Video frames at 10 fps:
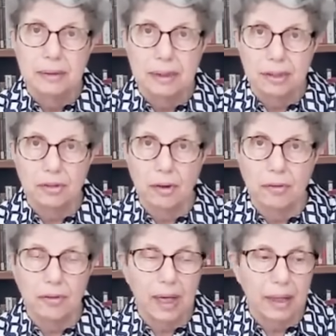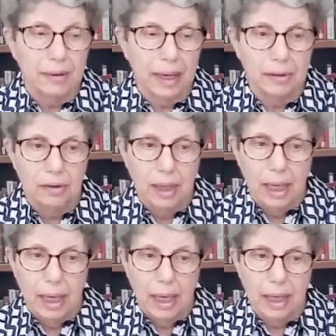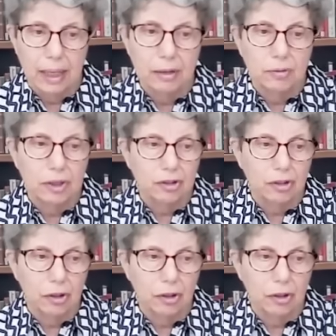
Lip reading: Let's not forget that. It enriched